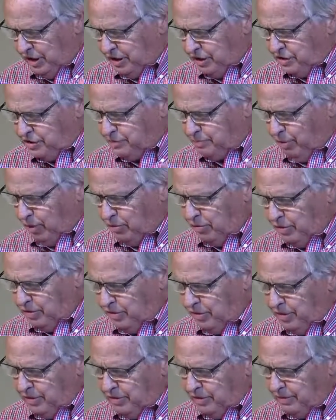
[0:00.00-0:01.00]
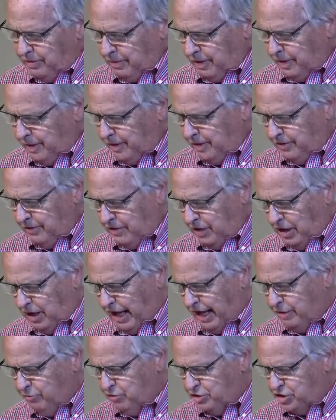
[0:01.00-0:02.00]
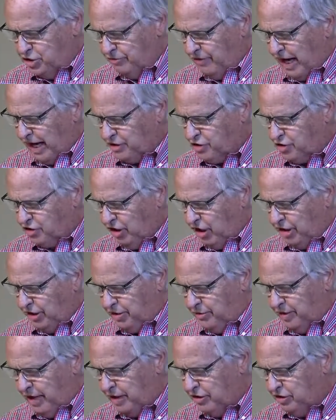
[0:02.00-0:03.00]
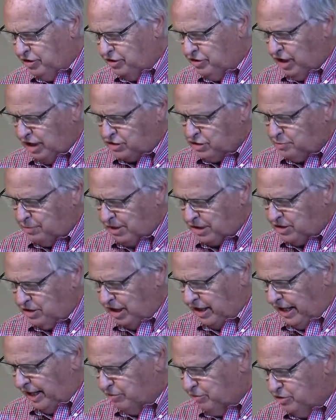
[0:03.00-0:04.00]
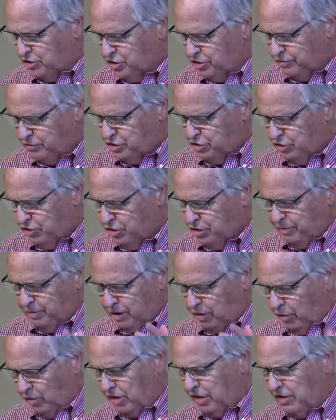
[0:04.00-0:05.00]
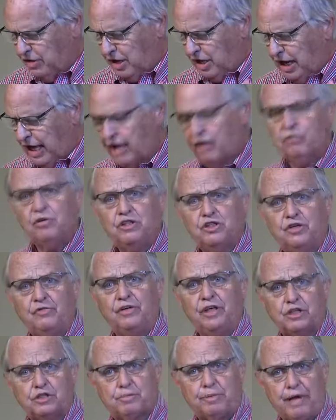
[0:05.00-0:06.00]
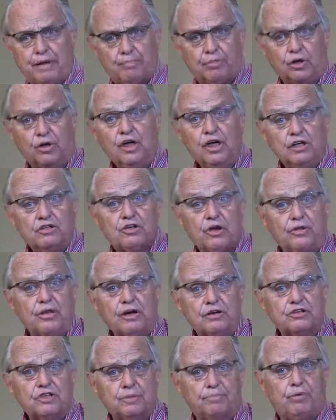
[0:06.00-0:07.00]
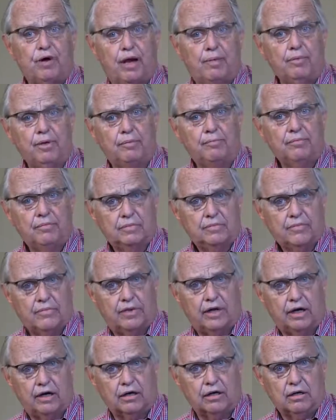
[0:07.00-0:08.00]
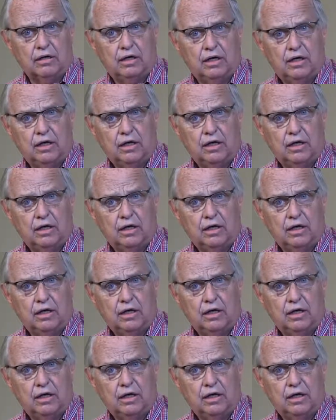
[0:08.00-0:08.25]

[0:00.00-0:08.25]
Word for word: spoke the language of Ashdod, and they could not speak the language of Judah, but only the language of each people. So there's the problem there.